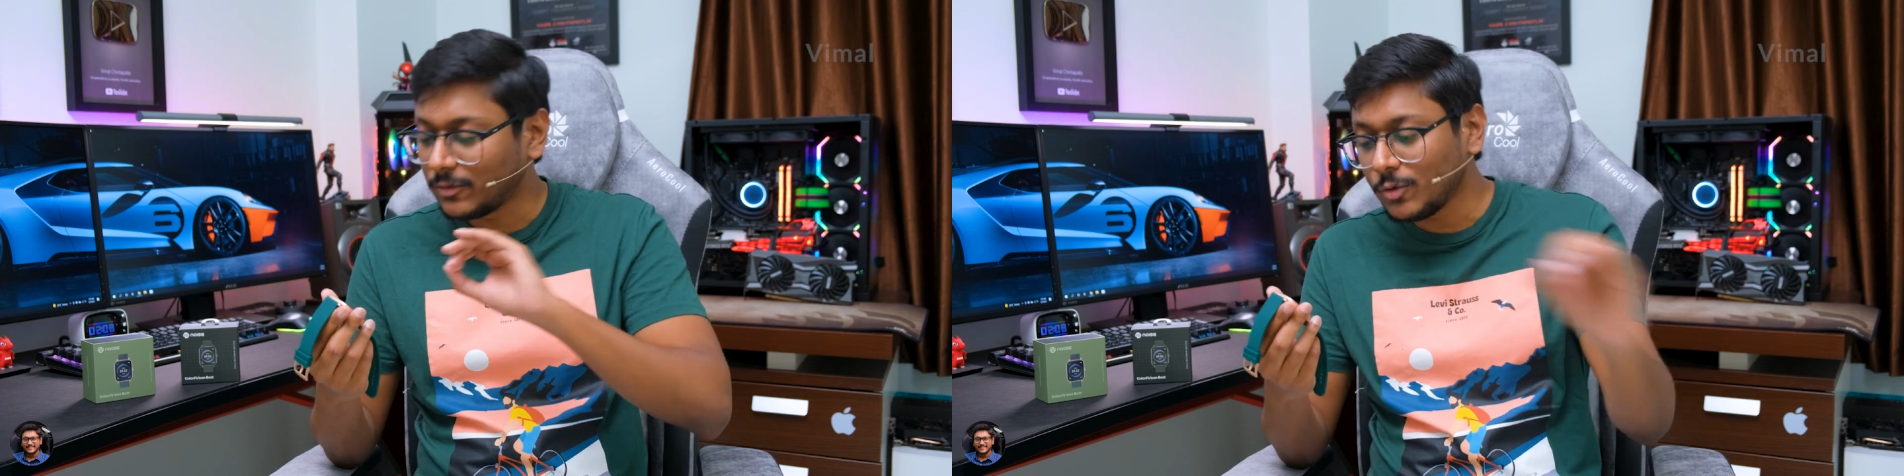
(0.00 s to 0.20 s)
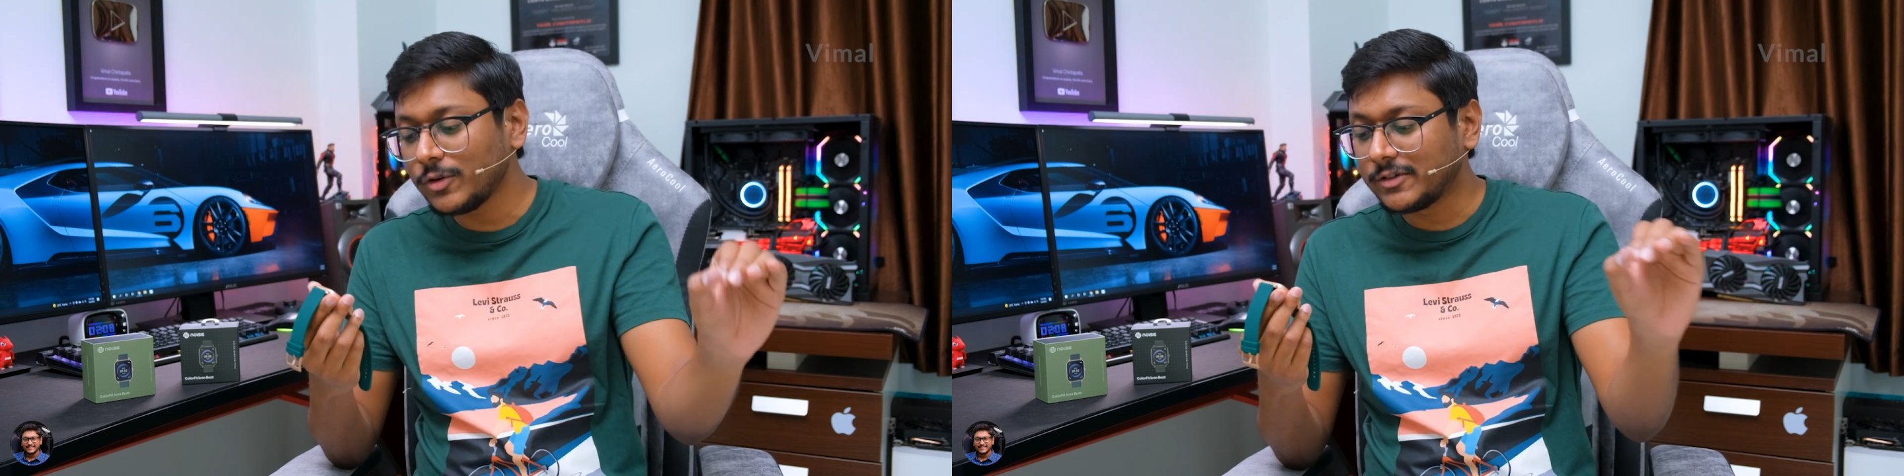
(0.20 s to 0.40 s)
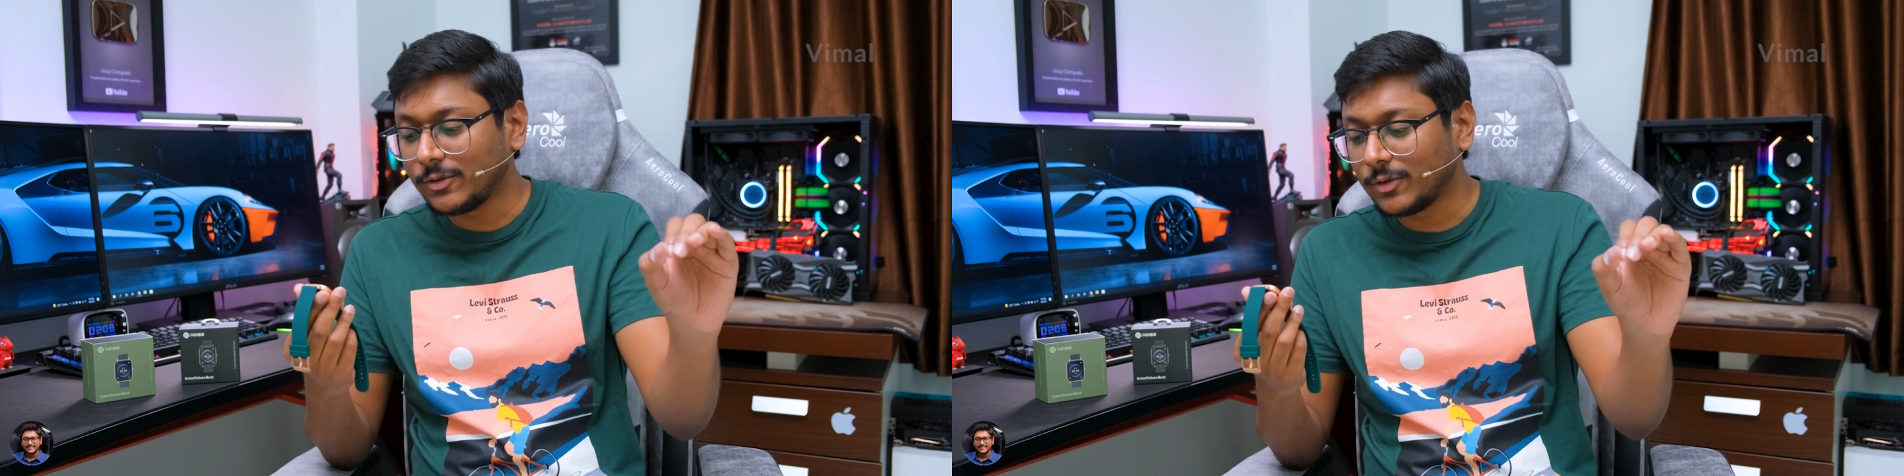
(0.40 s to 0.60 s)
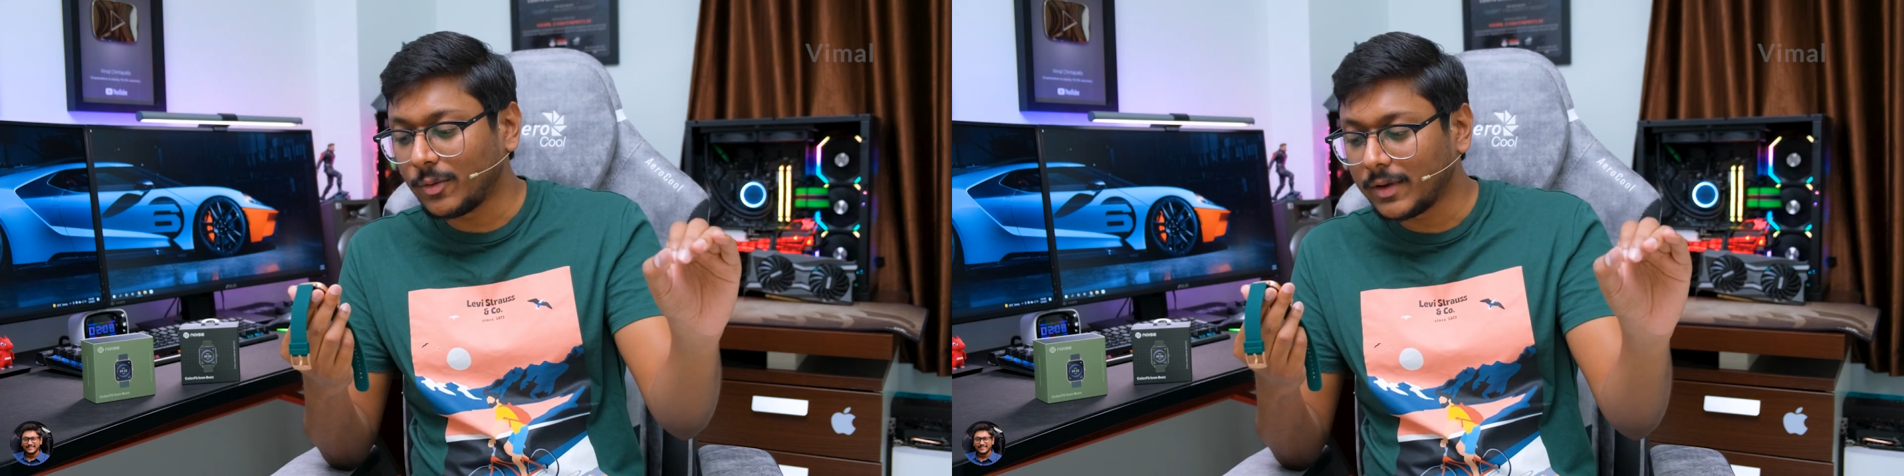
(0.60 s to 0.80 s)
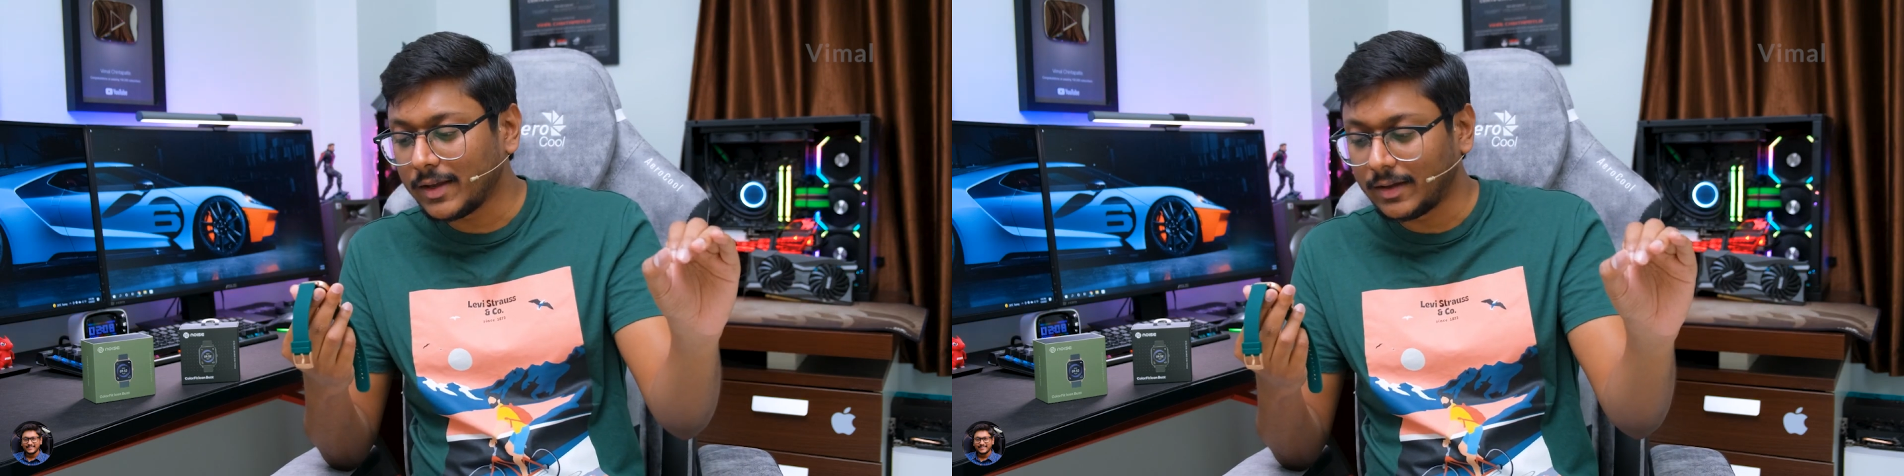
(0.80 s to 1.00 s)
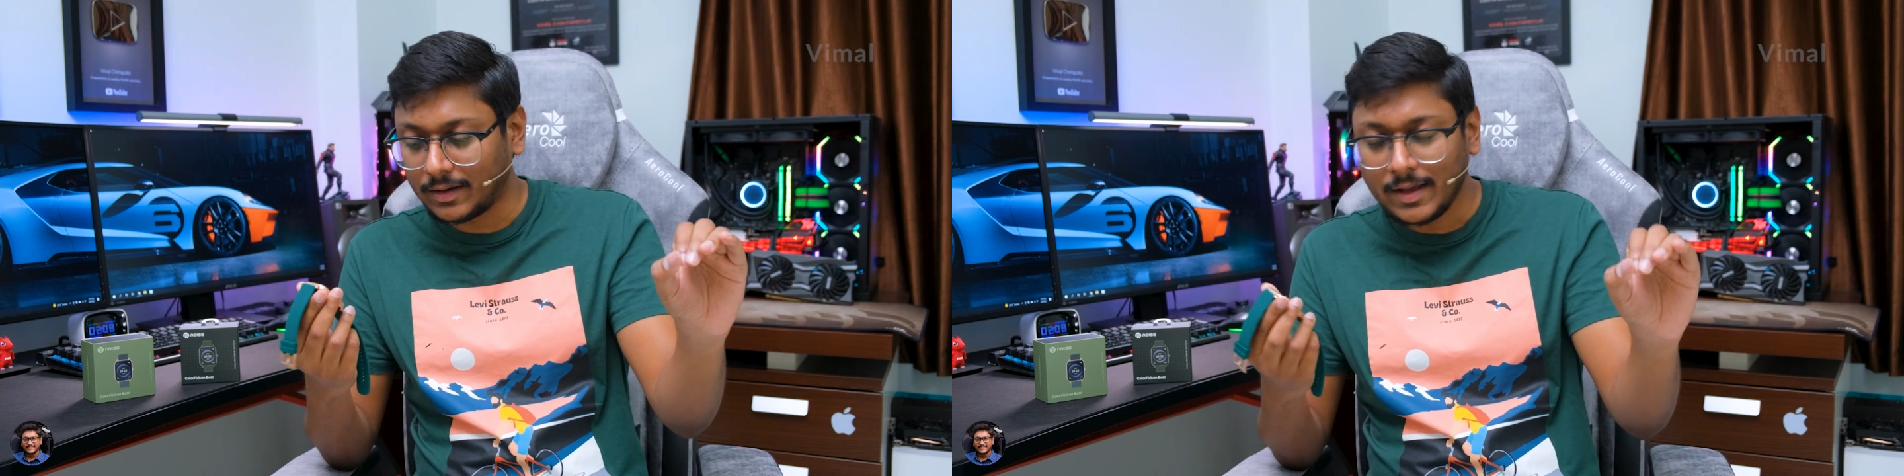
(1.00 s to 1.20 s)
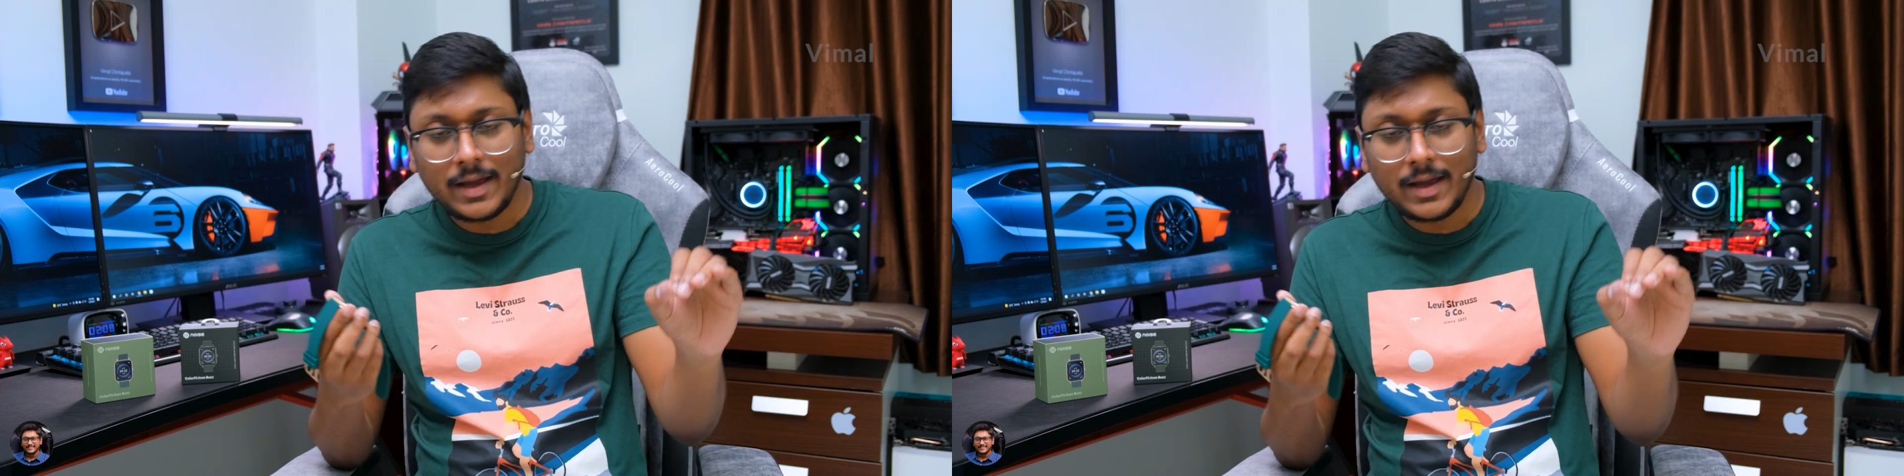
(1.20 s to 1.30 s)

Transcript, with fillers: No issues over here.